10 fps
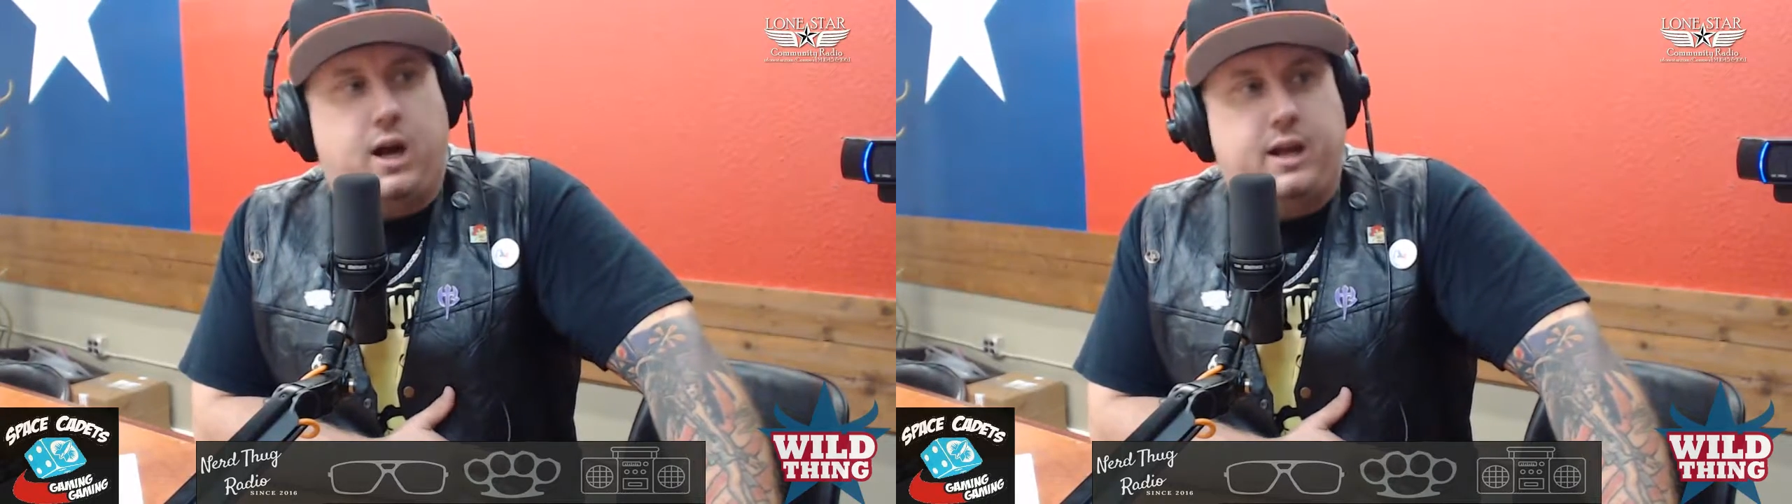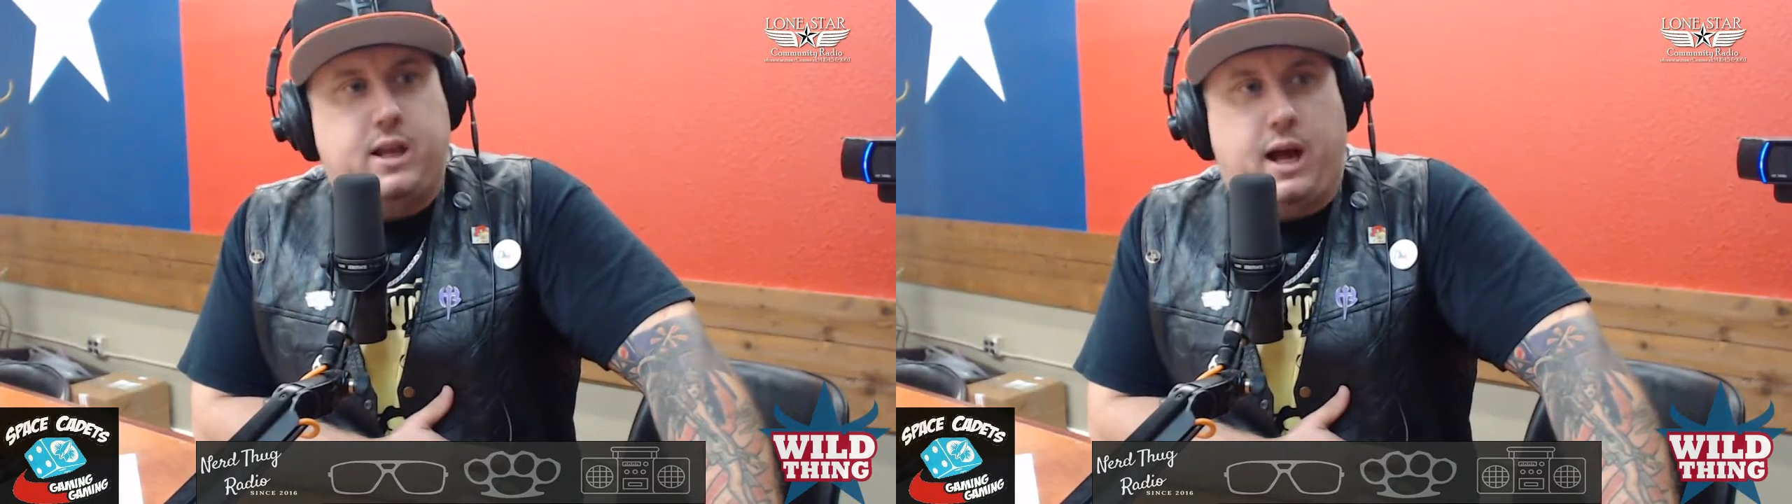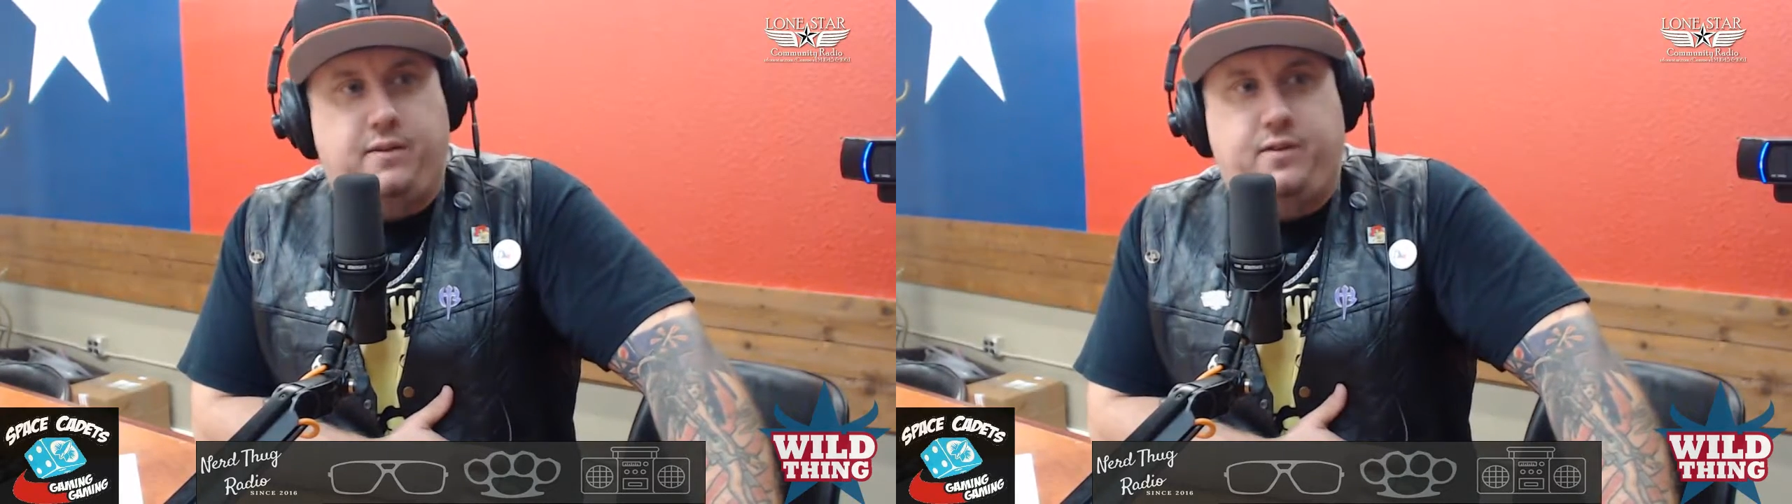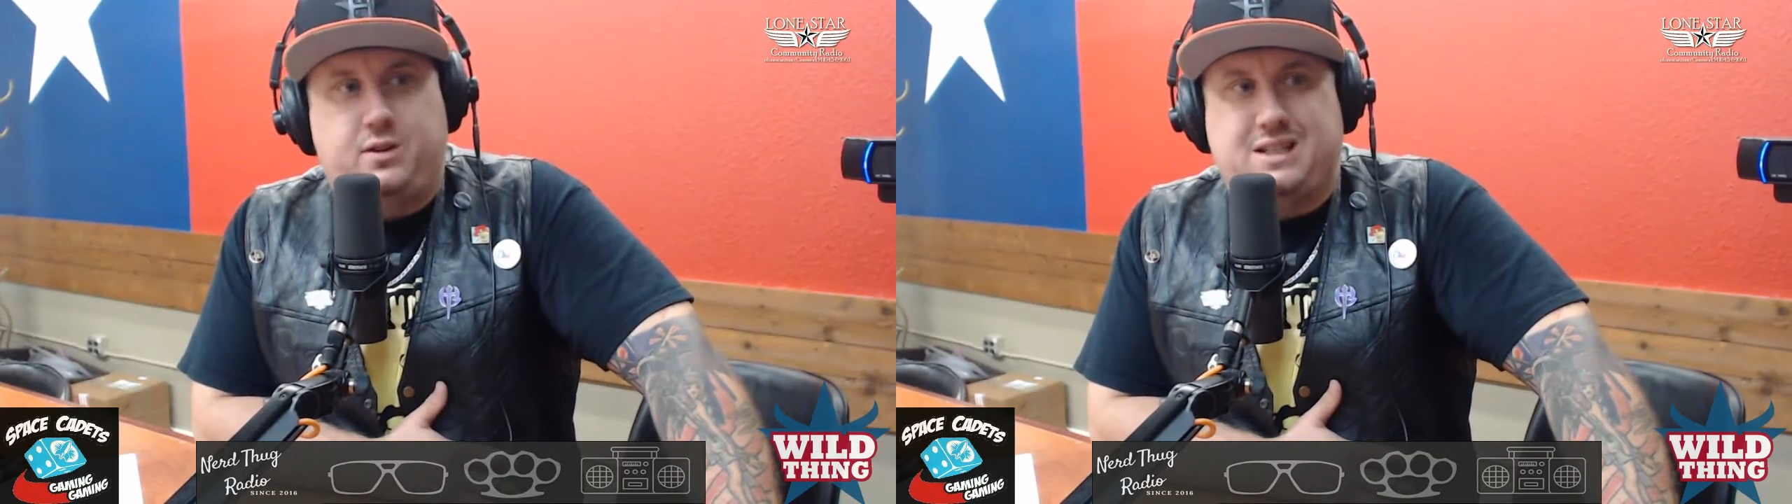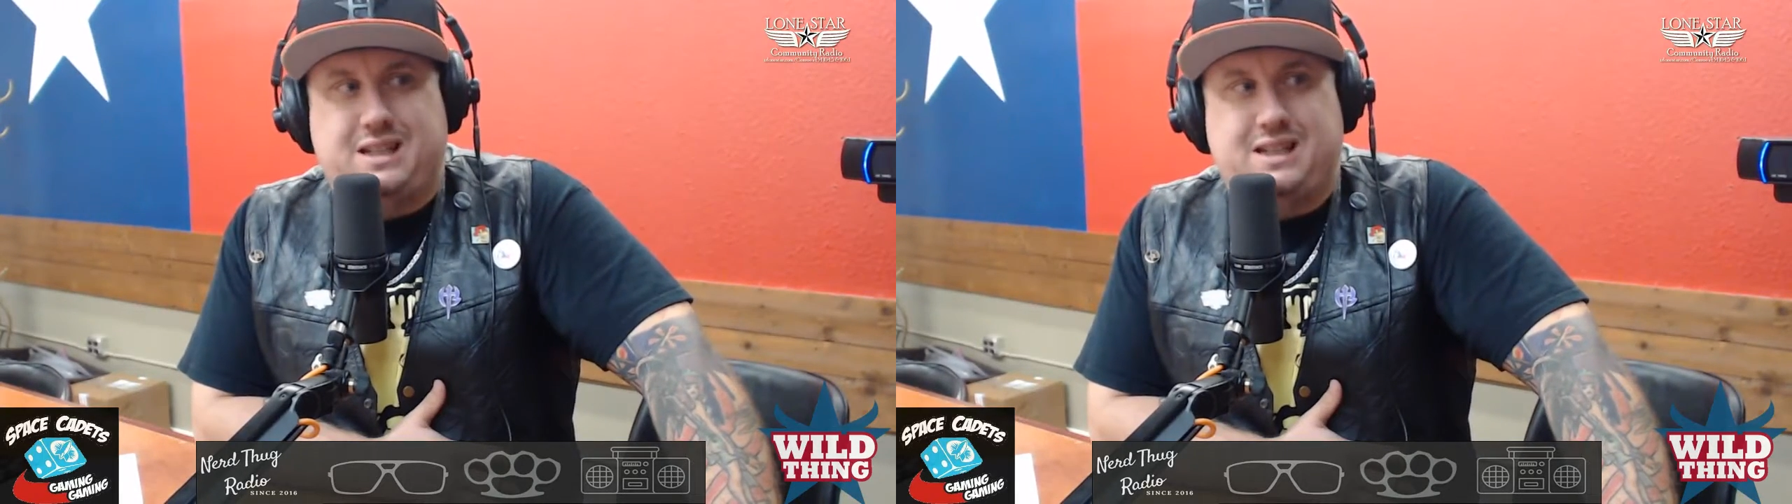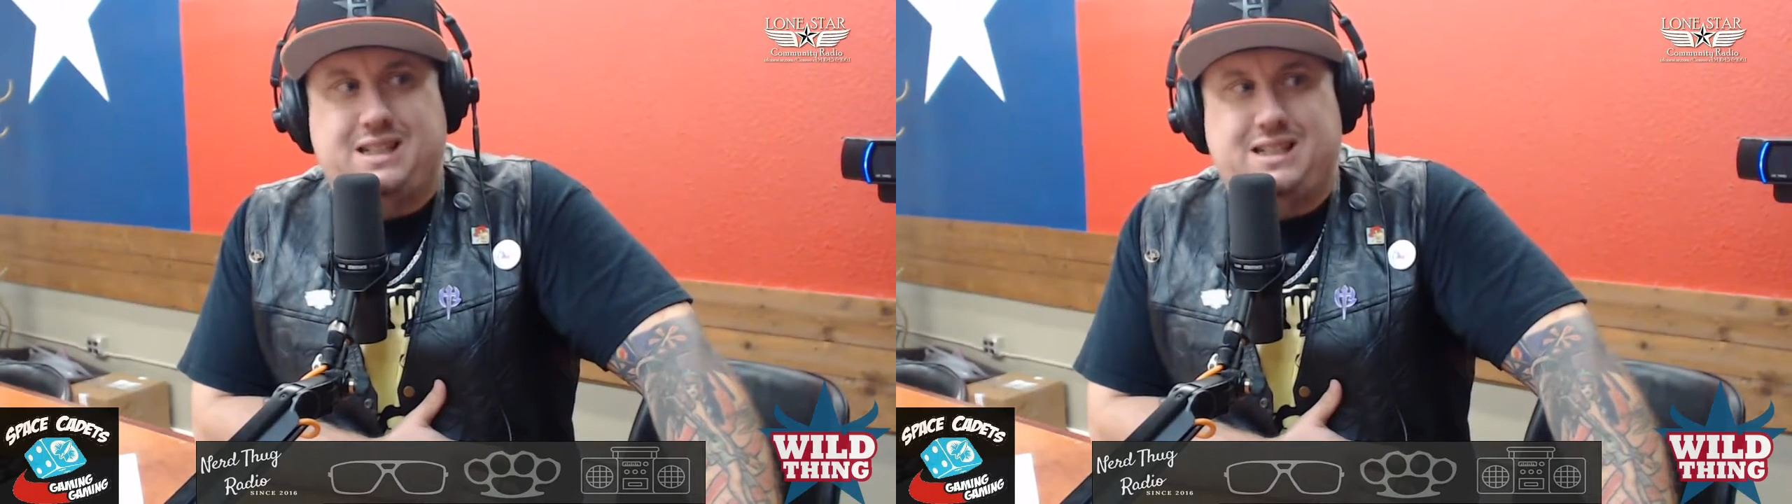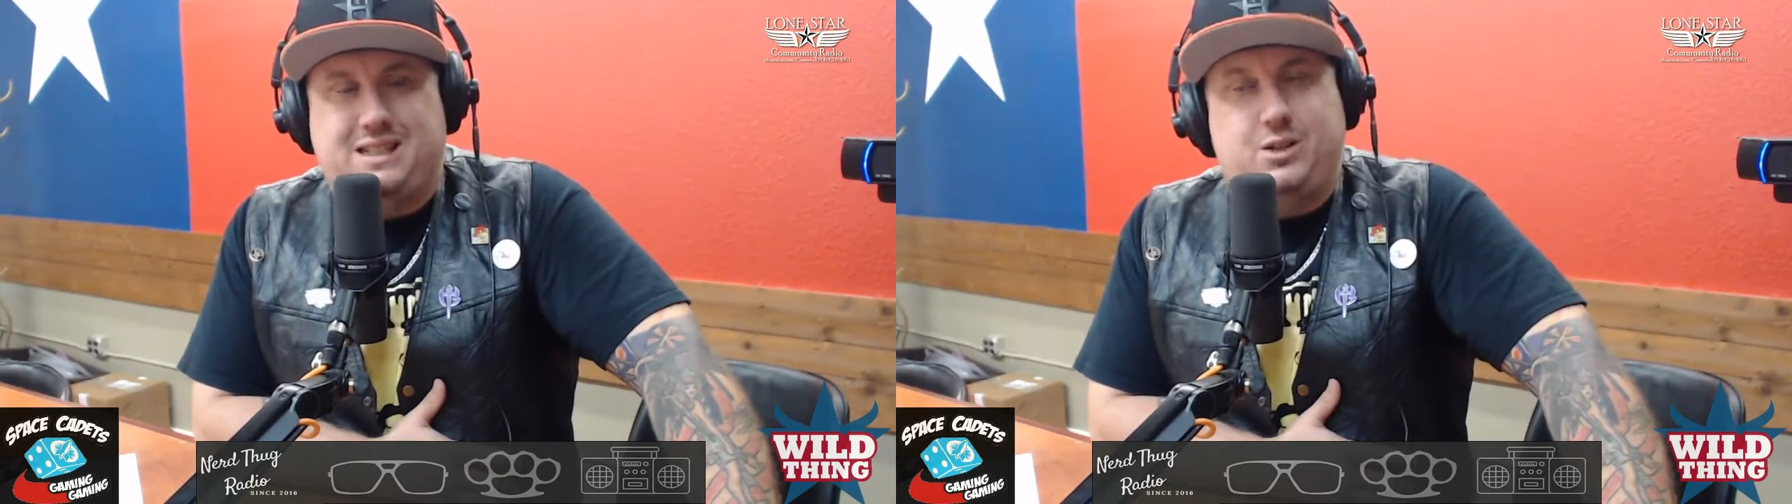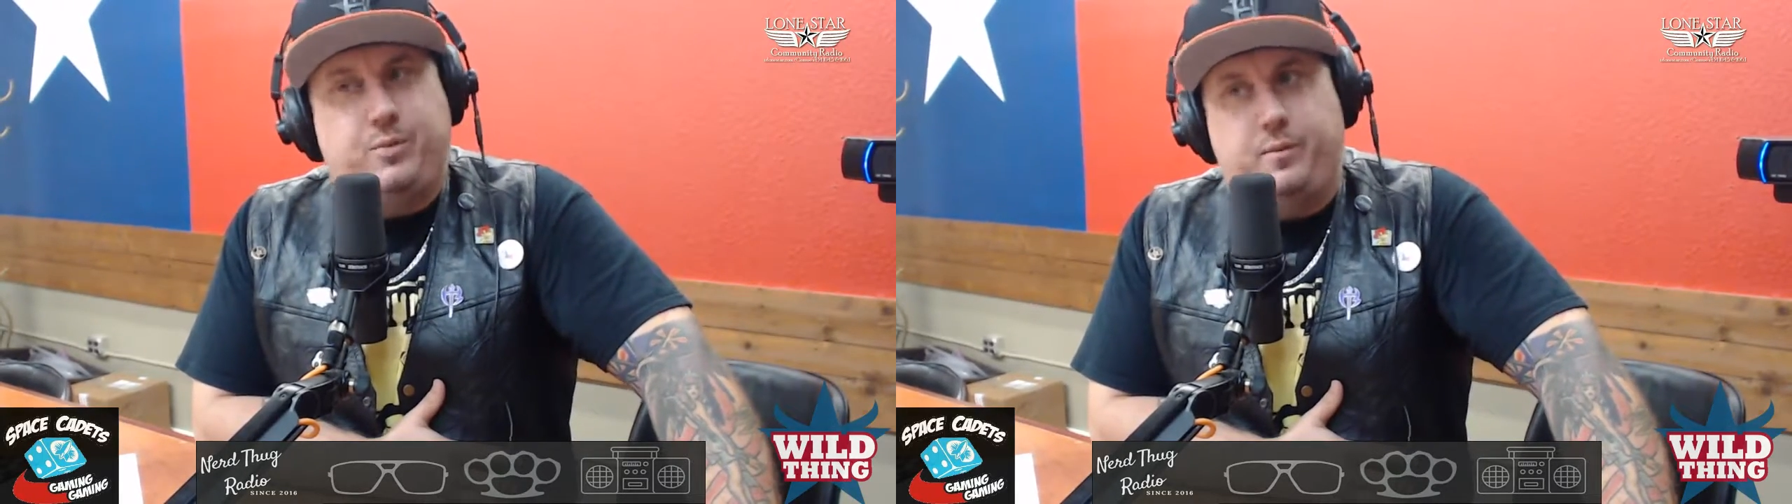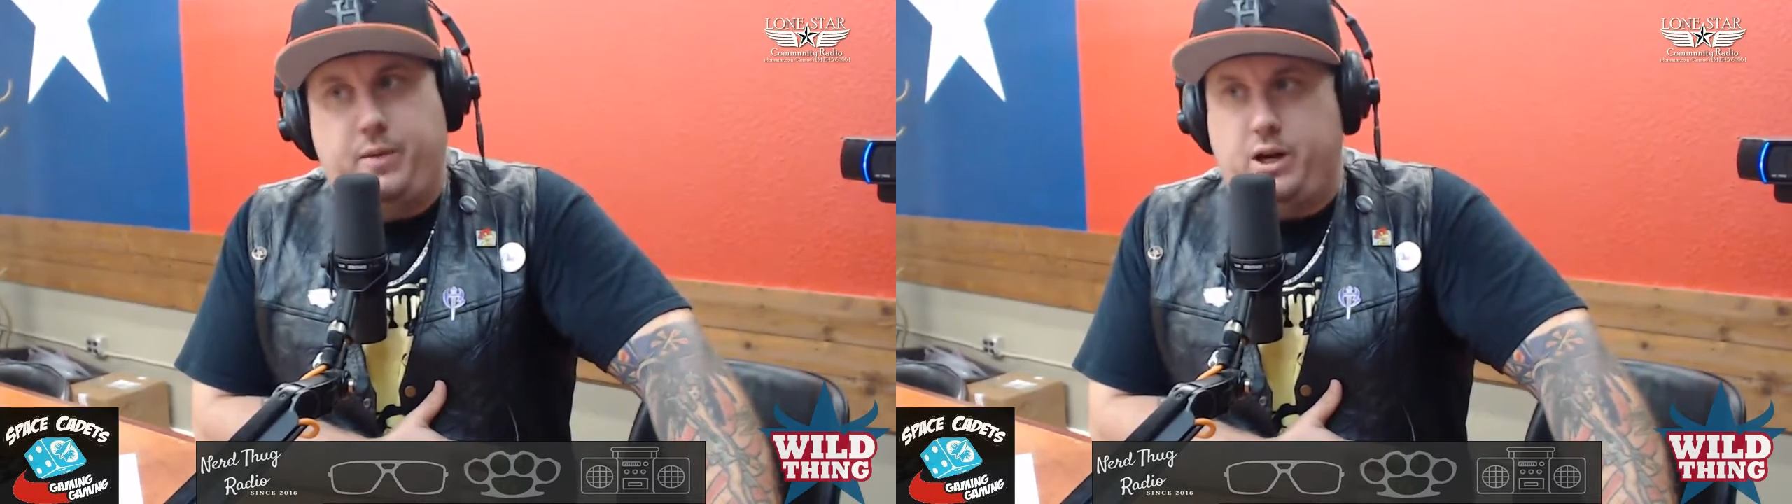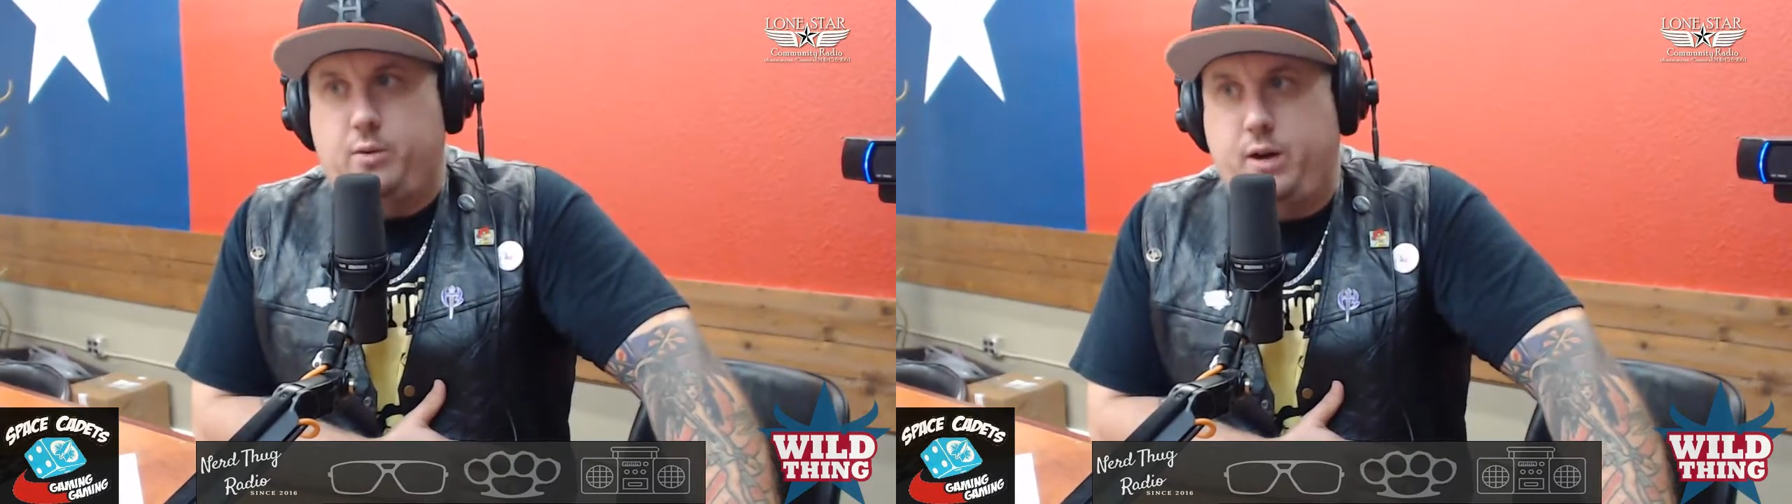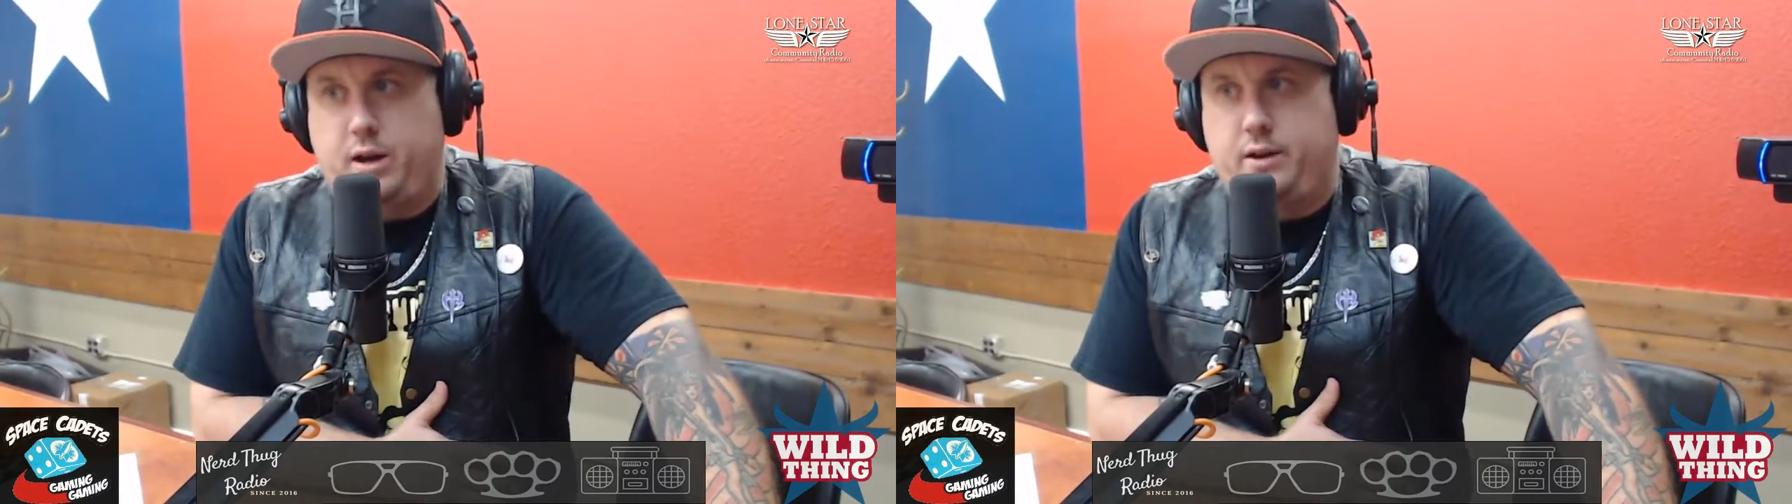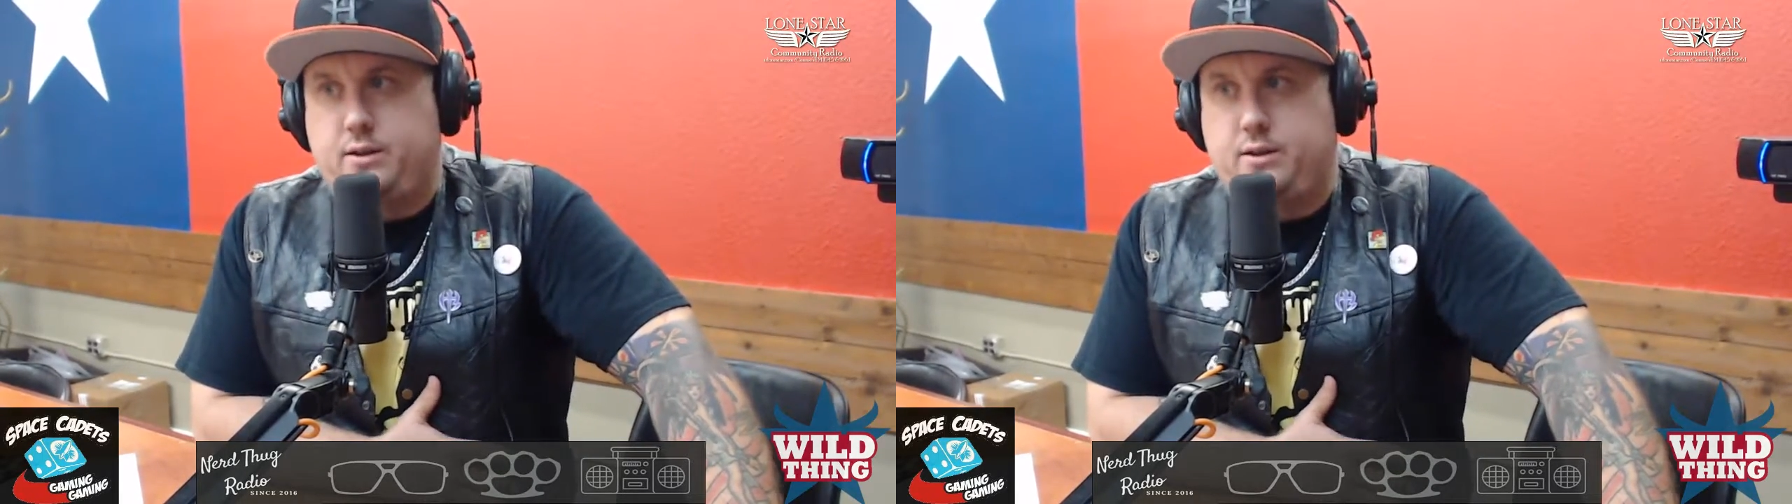I felt a little bit better about it.